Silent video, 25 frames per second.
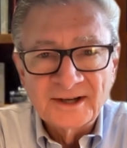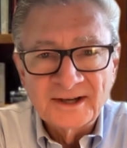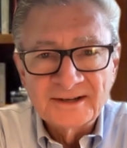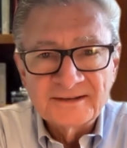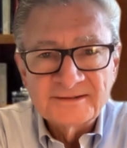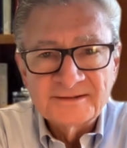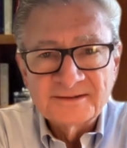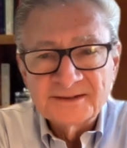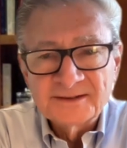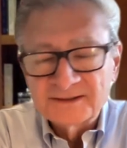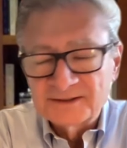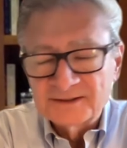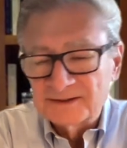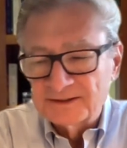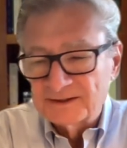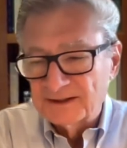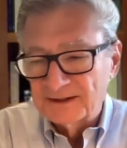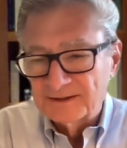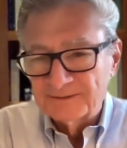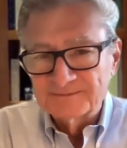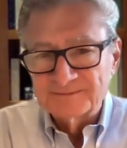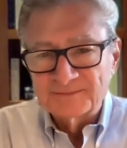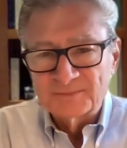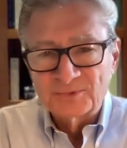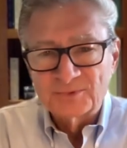I think
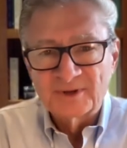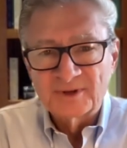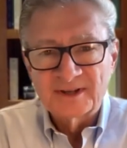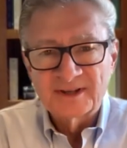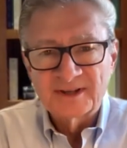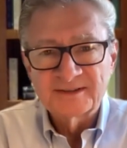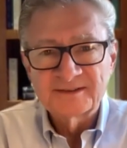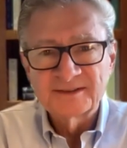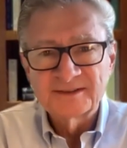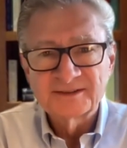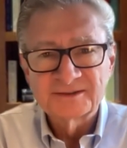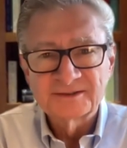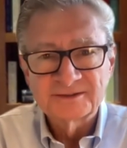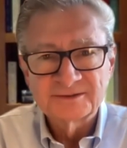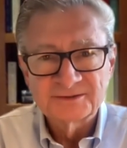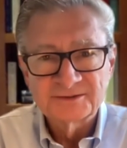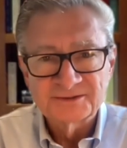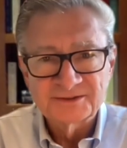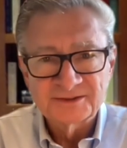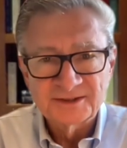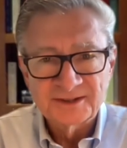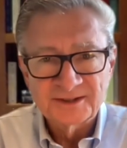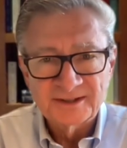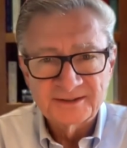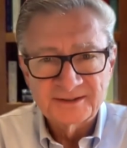um, well, I think
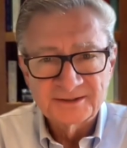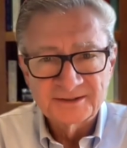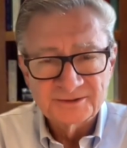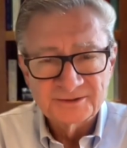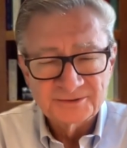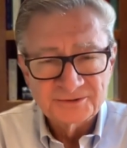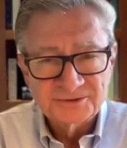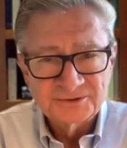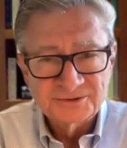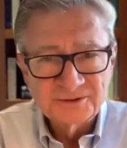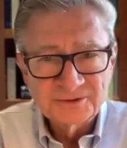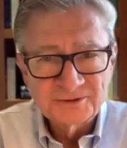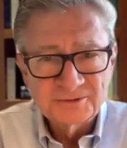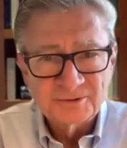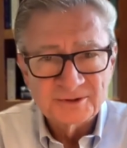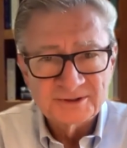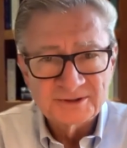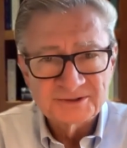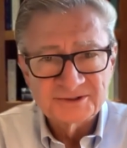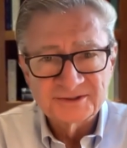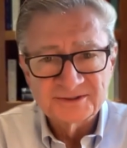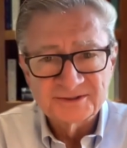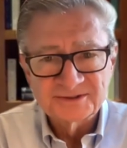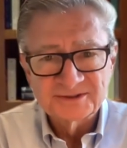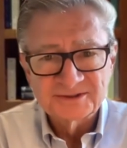there's I think there's two
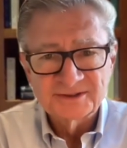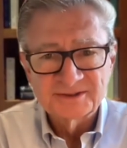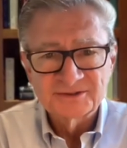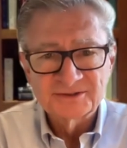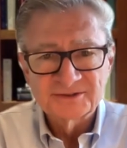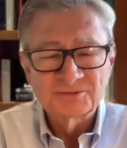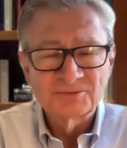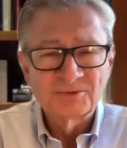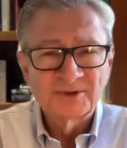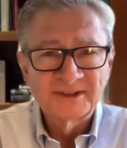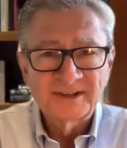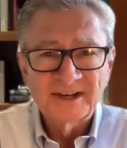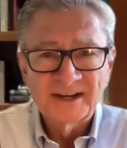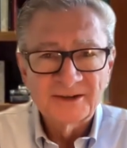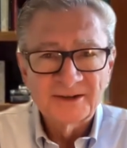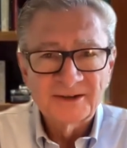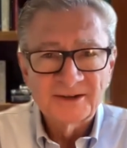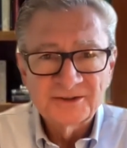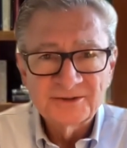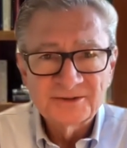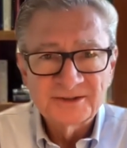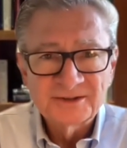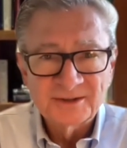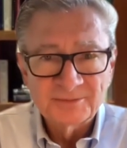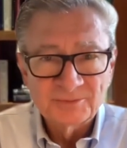questions there. Is one, how do
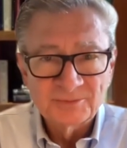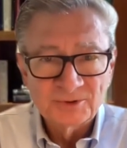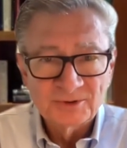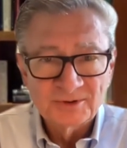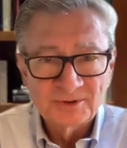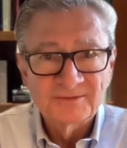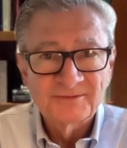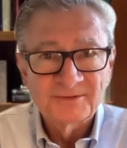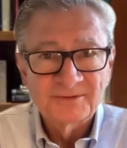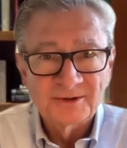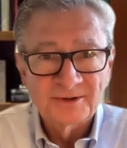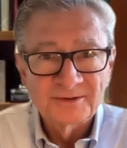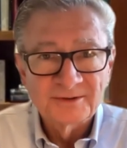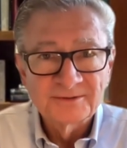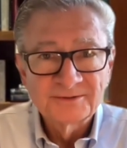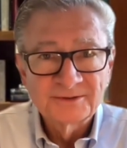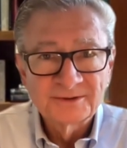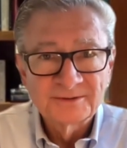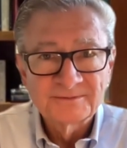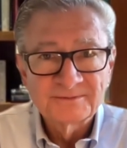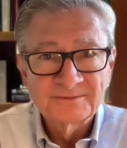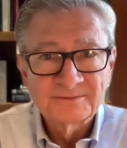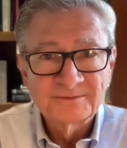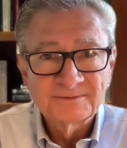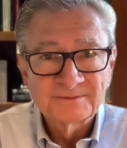you get more involved?
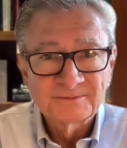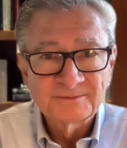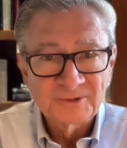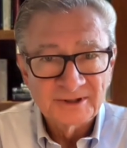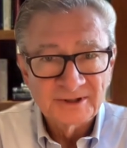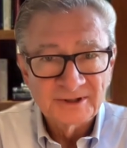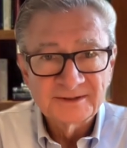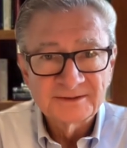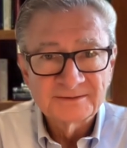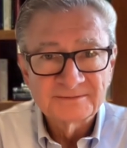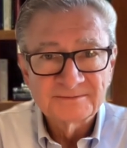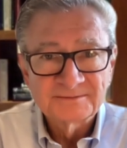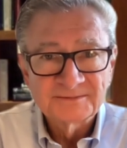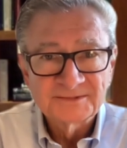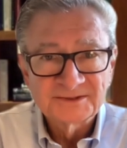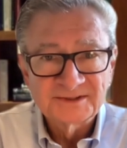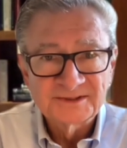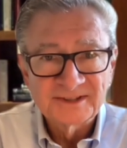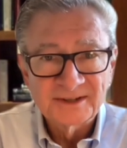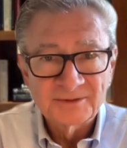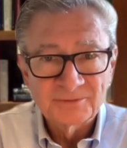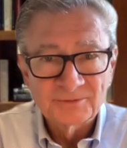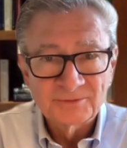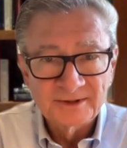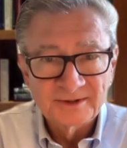Mm. Right,
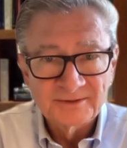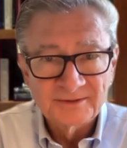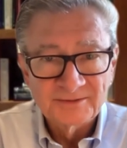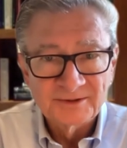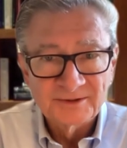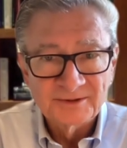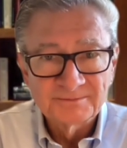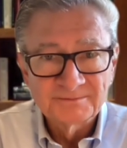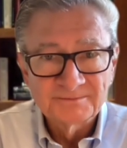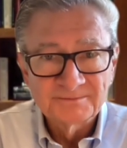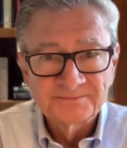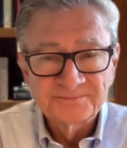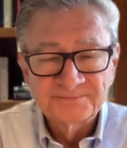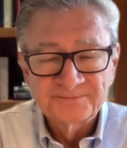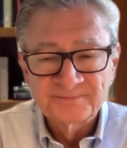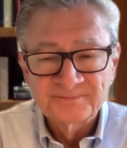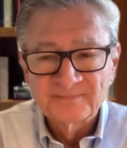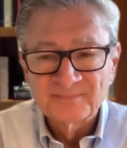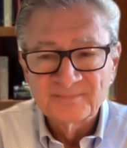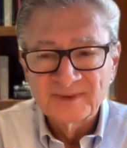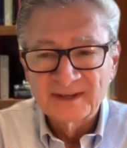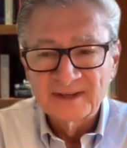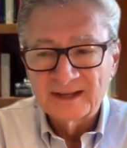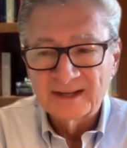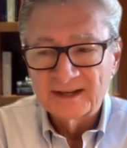that one Absolutely. of them.
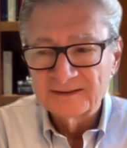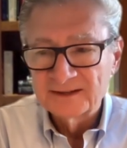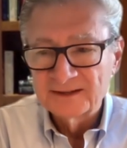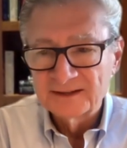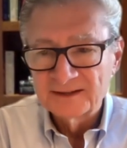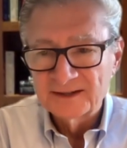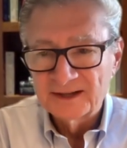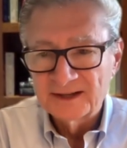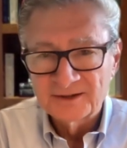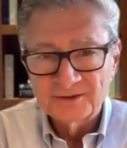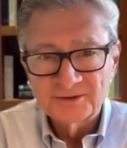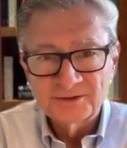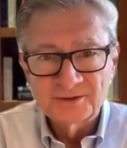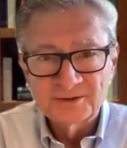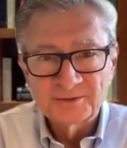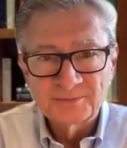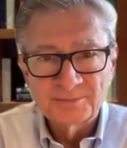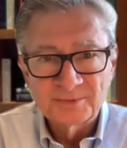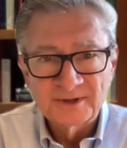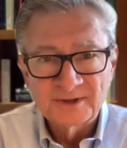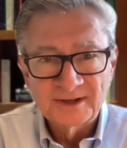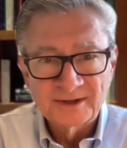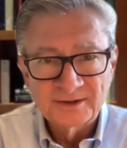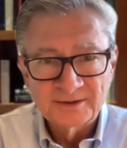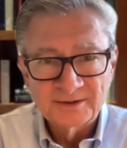Absolutely. And then how do you
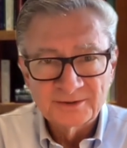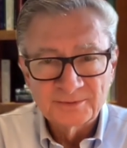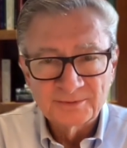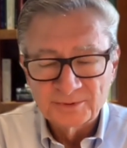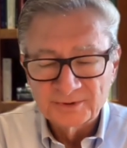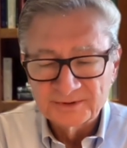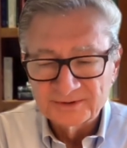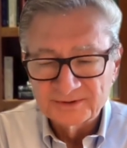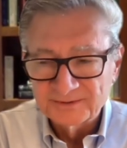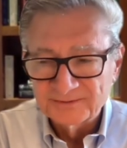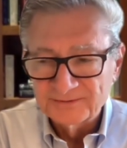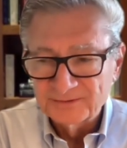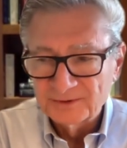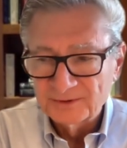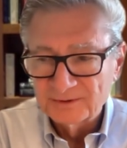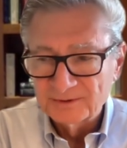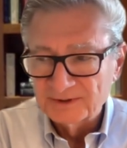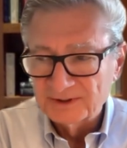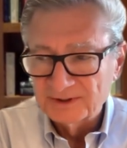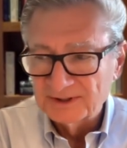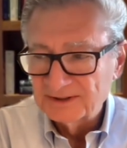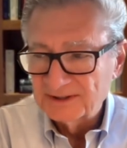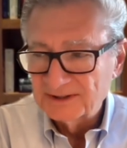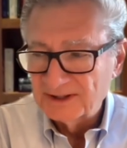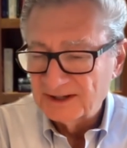how do you put them
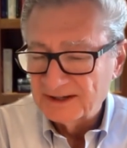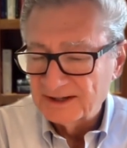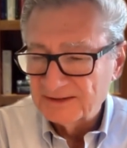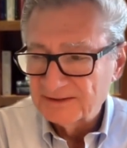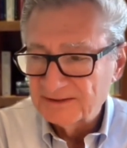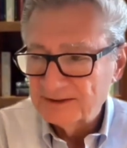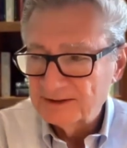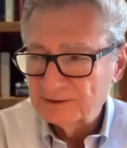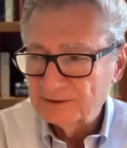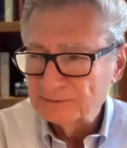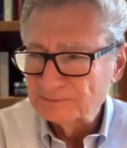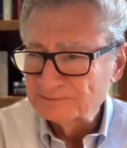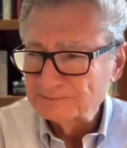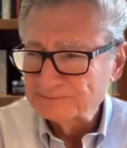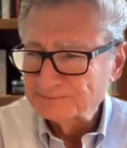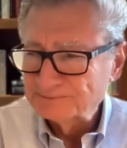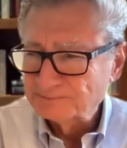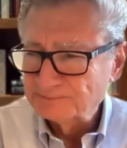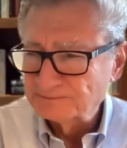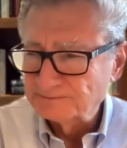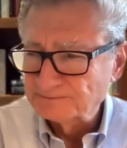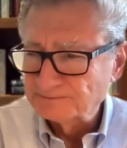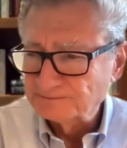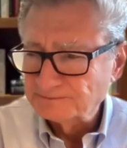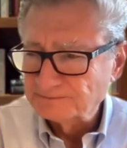forward? And I think
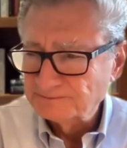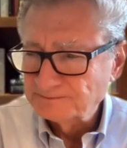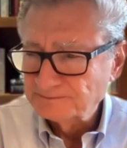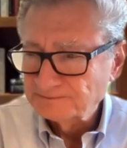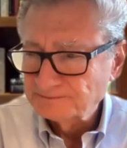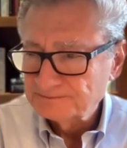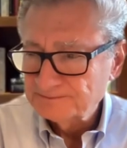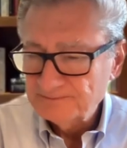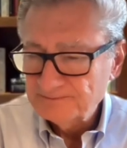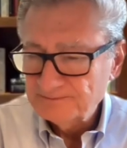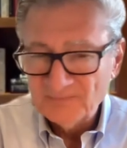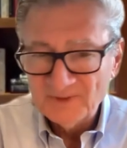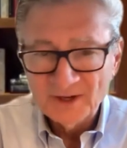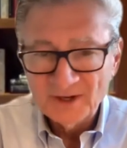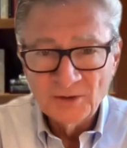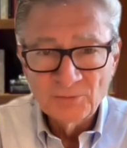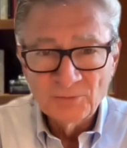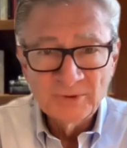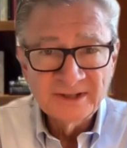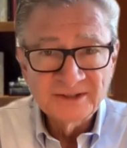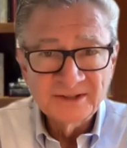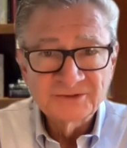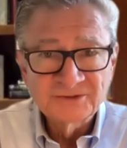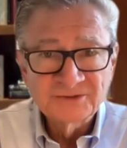we at